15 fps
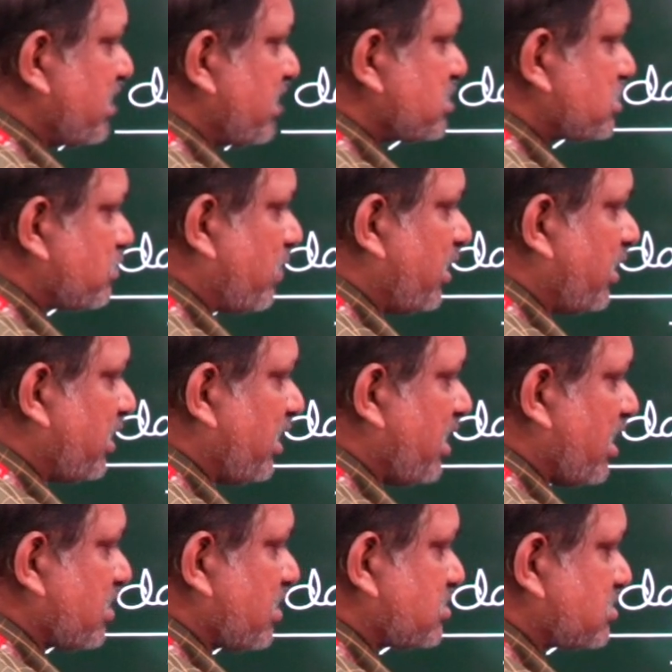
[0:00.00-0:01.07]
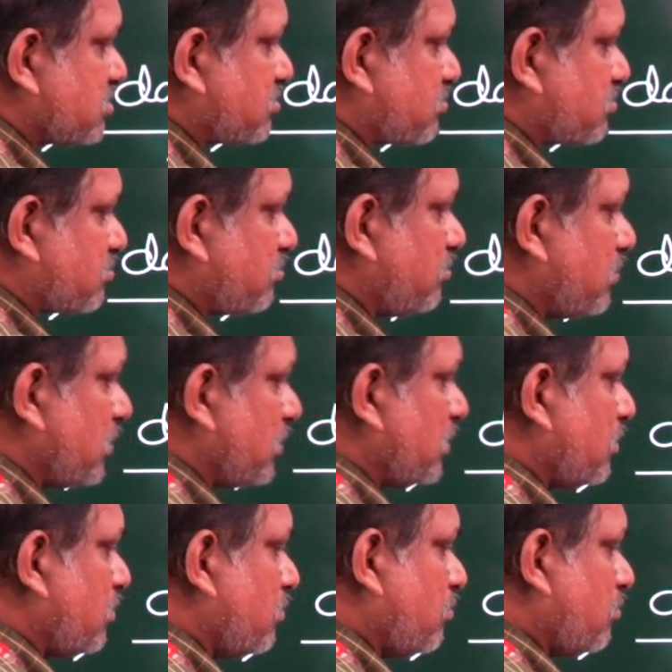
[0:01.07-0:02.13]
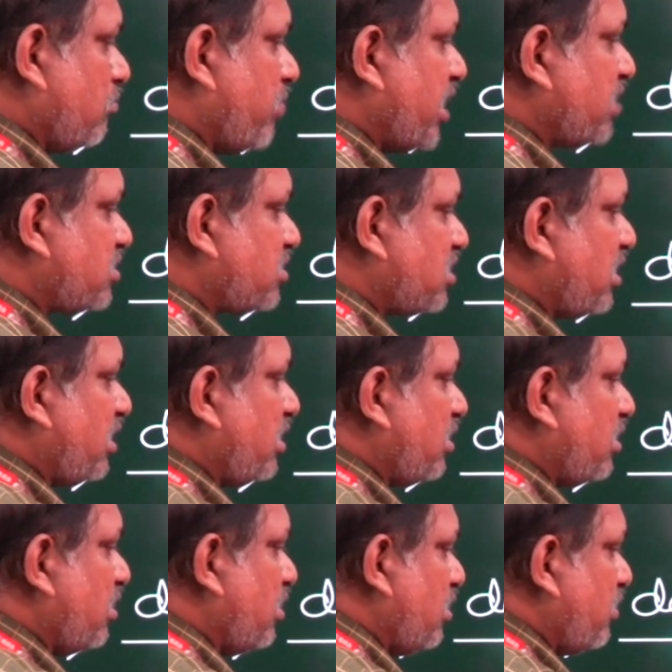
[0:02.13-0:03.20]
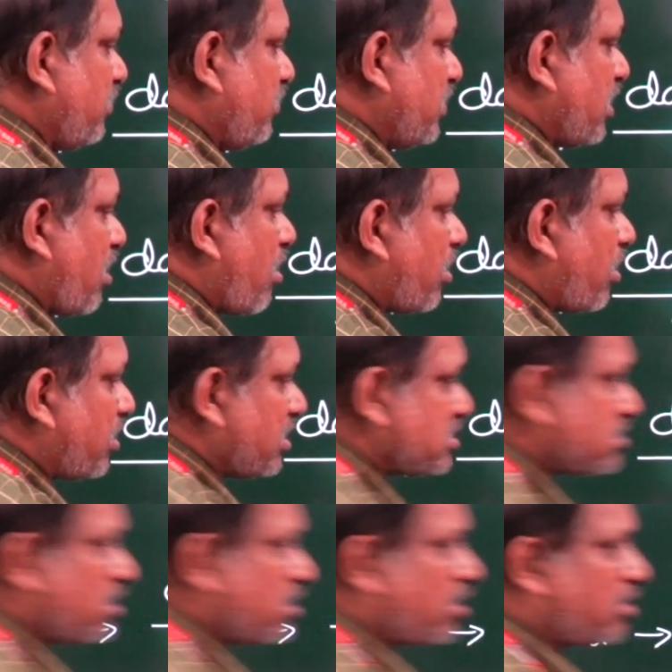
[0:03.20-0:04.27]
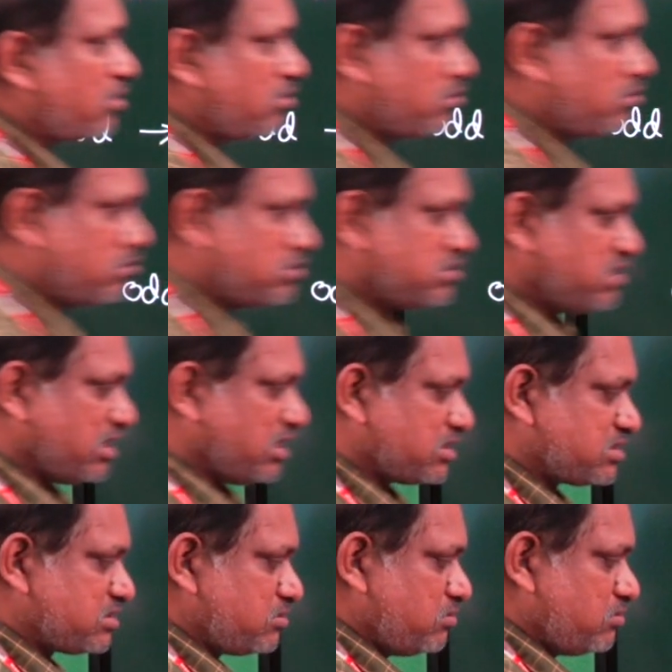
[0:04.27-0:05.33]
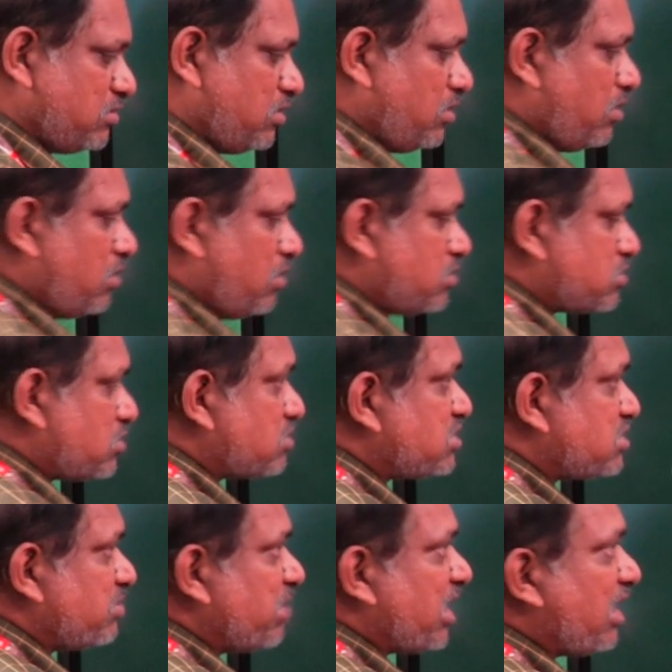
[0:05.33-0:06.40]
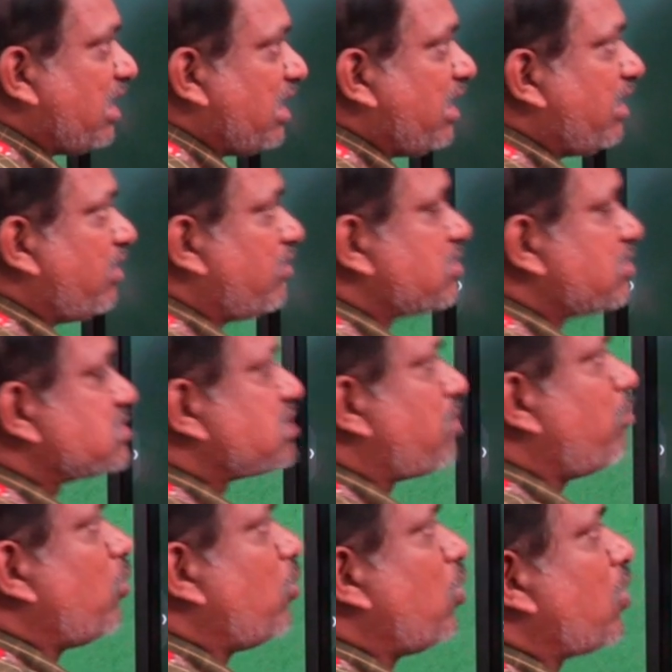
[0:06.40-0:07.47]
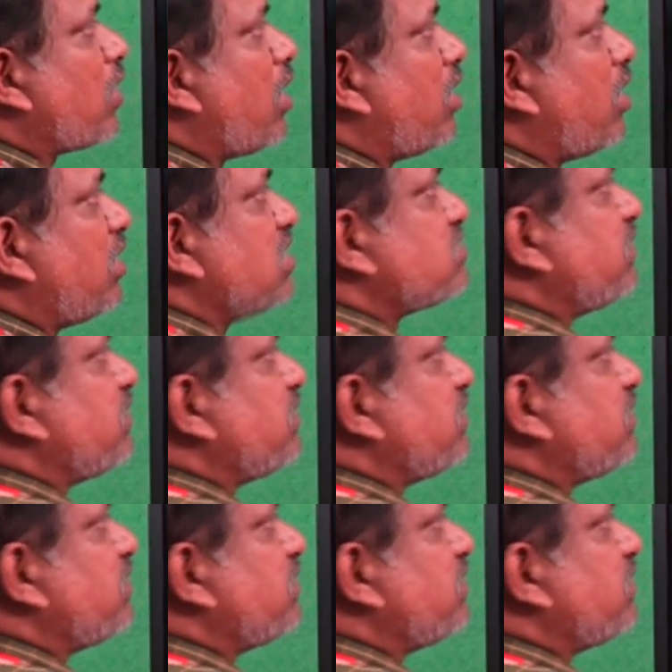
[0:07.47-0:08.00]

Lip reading: is 20 days by 3, the odd days are 6. So similarly, some more odd days